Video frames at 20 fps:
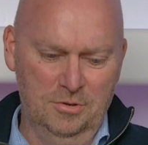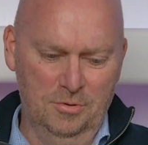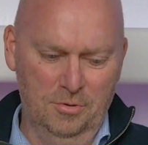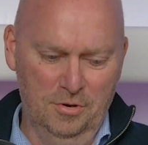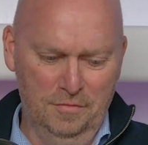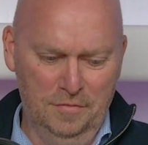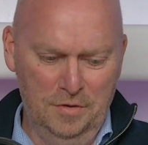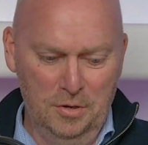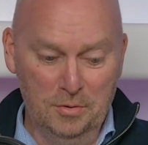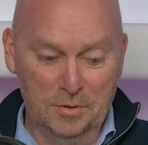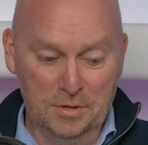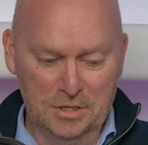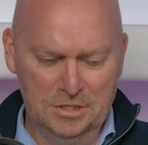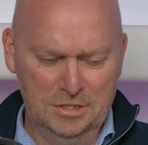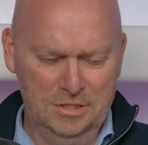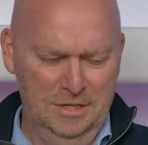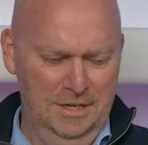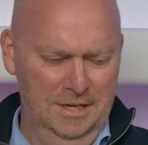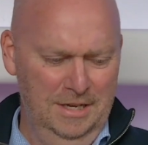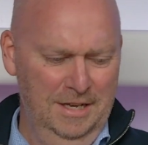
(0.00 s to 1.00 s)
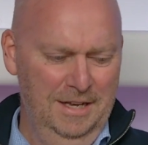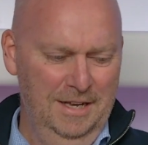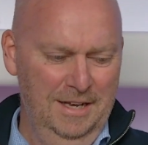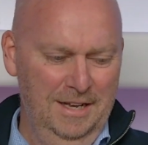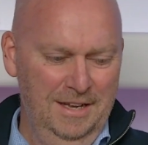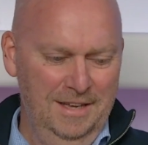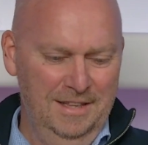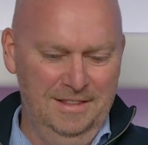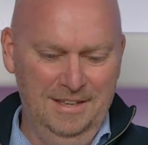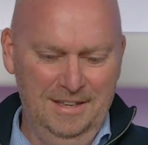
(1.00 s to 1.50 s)
or viewers
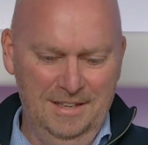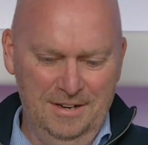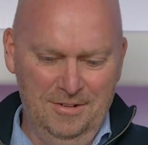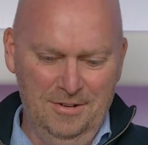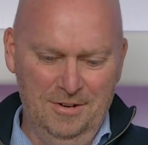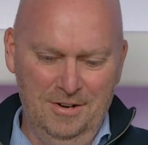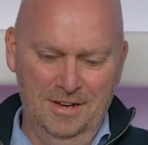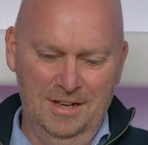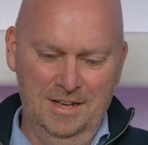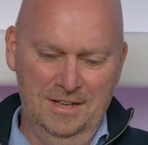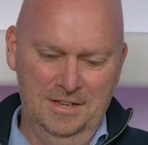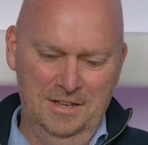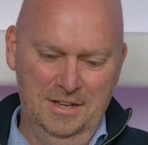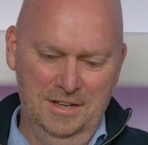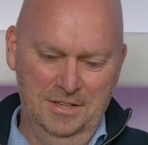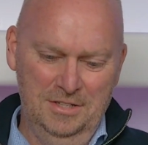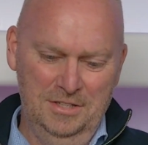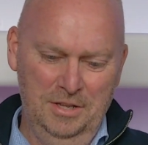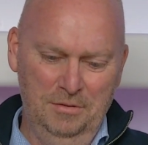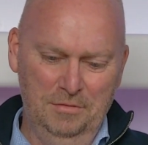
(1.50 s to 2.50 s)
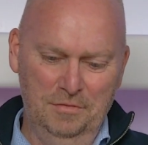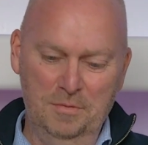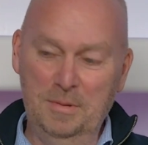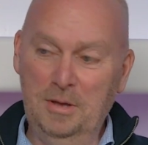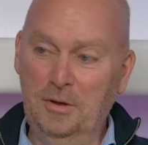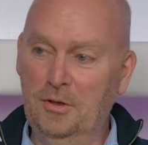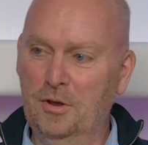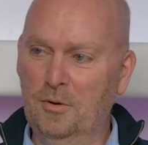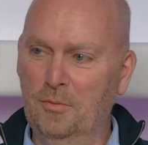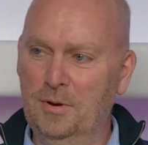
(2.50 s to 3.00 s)
that are still
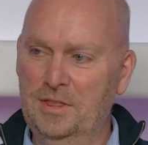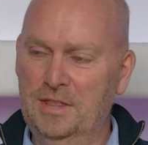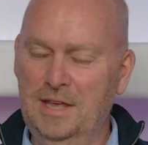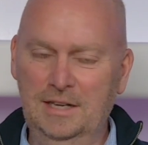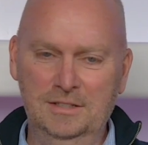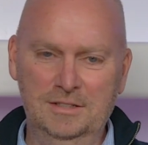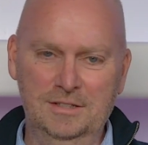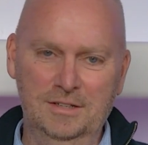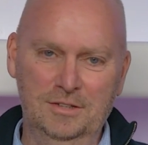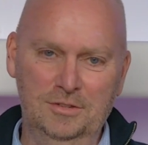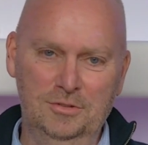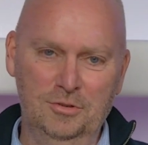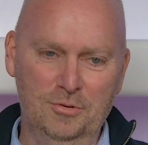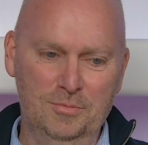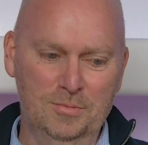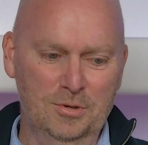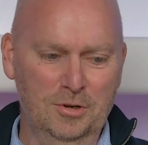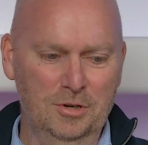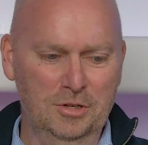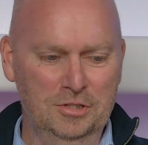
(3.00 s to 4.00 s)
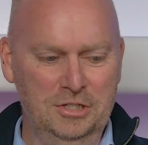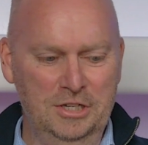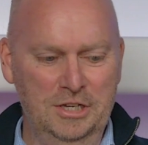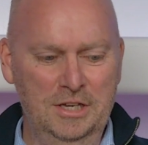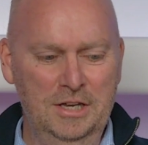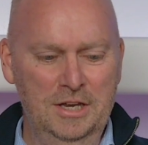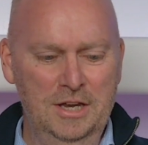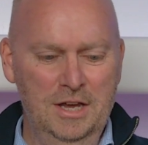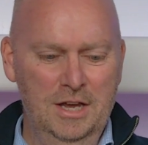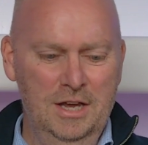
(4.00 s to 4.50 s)
familiar with that
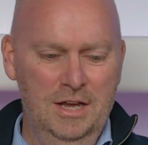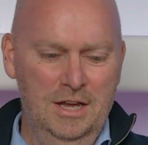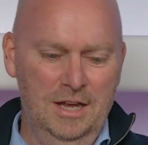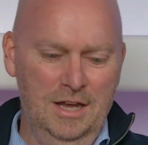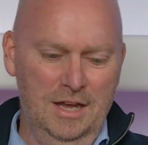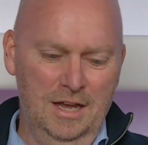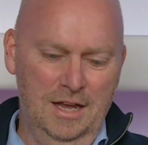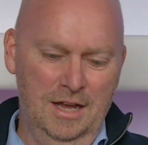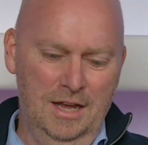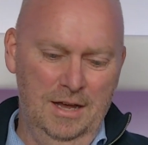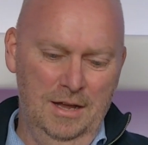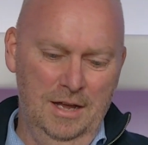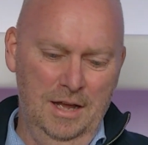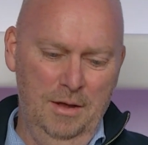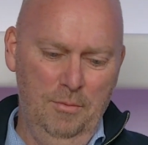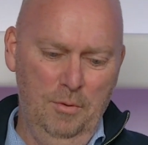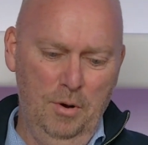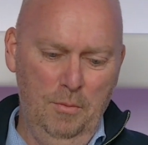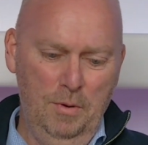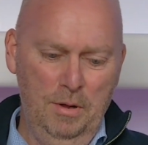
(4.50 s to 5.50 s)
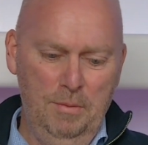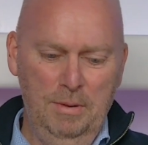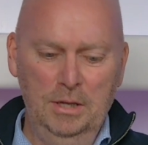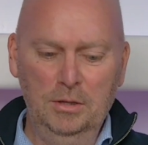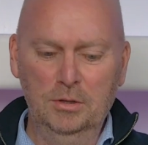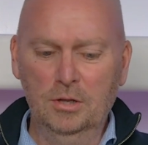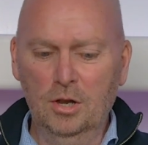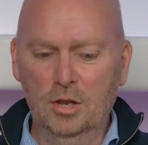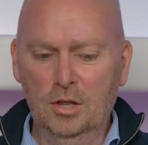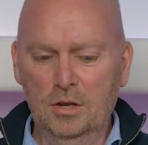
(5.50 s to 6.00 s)
terminology. We
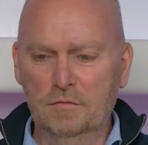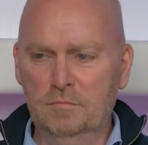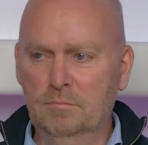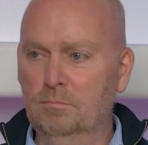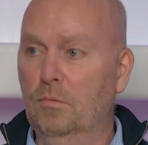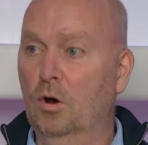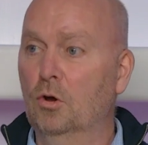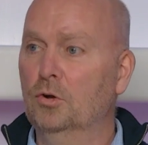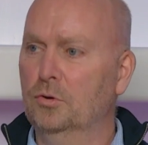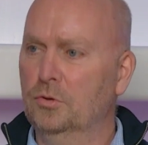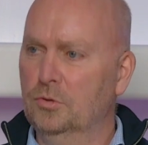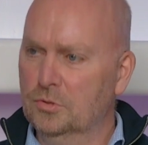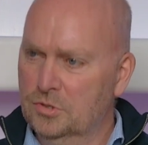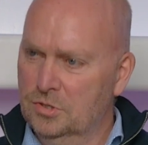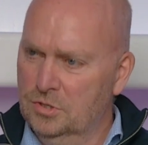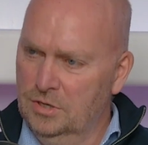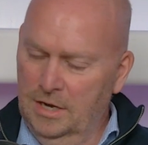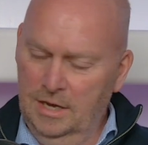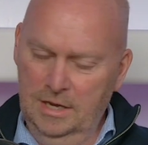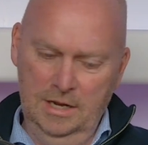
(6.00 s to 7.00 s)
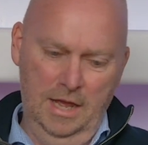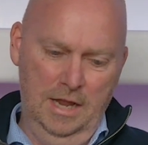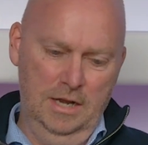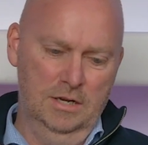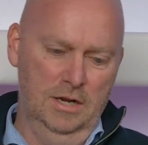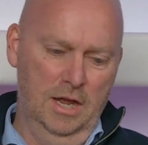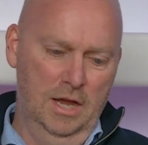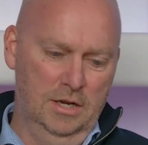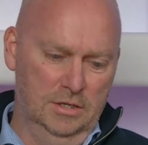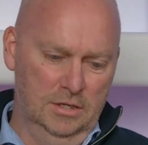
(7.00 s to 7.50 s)
build a lot of models
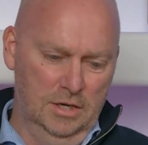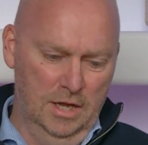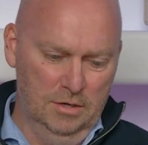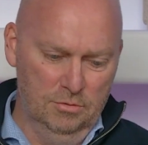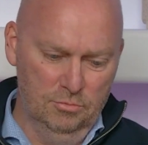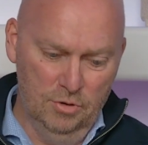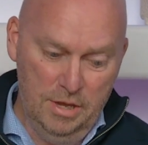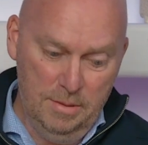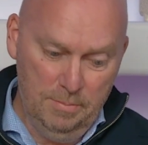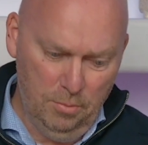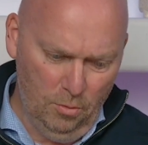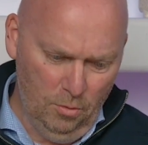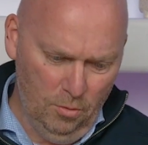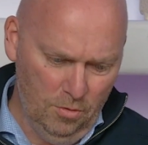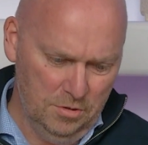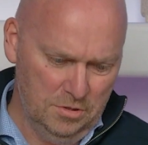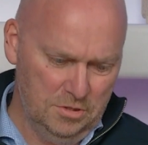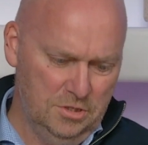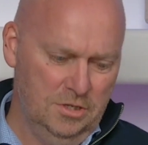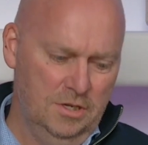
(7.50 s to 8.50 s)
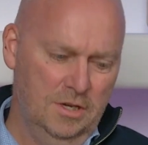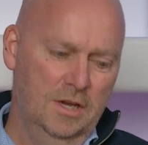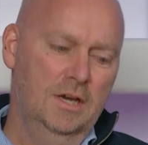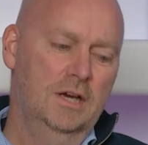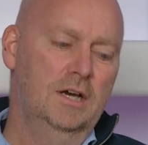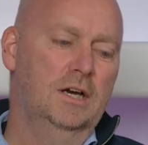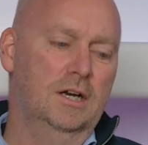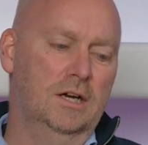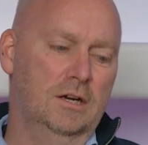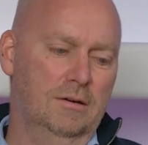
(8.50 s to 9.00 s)
and reports
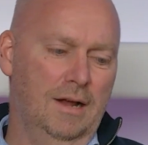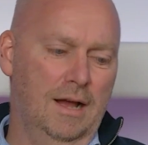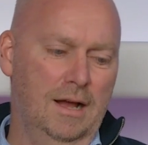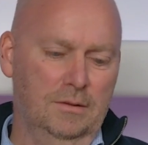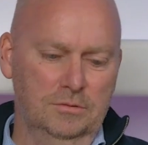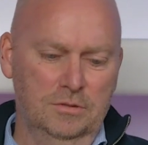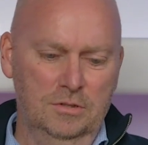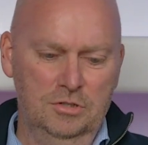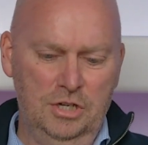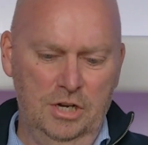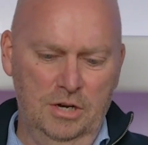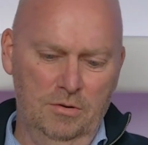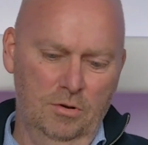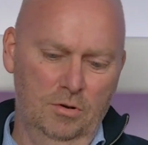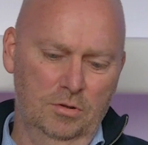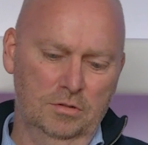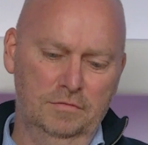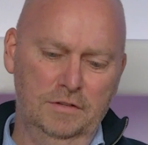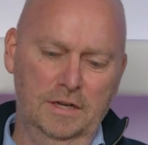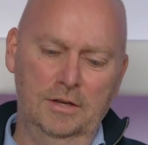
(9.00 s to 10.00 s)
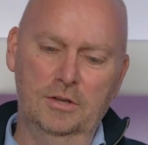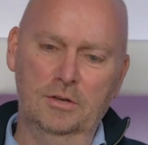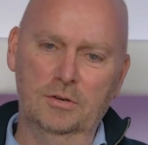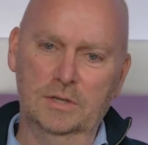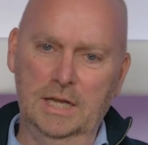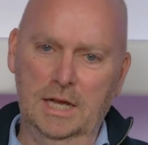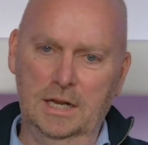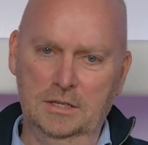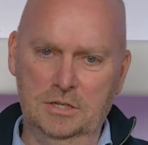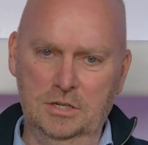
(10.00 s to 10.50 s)
around shareholder value
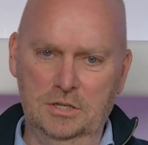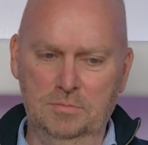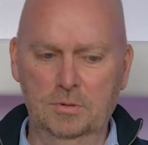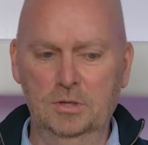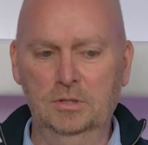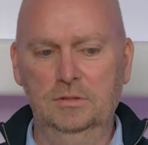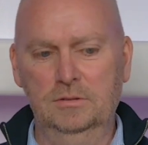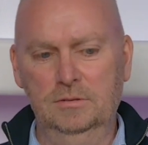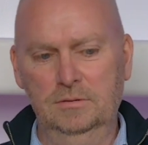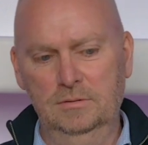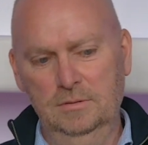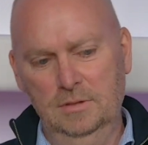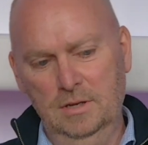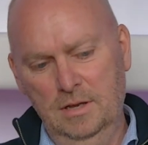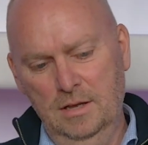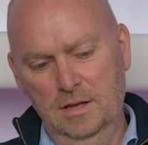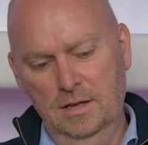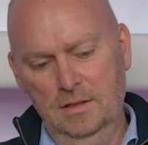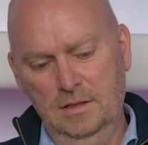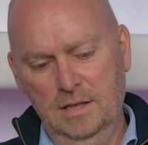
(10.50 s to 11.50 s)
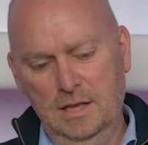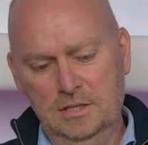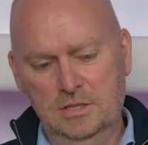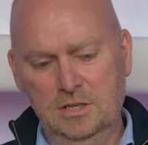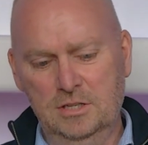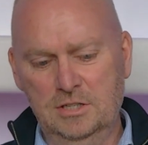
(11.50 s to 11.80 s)
analysis, but that's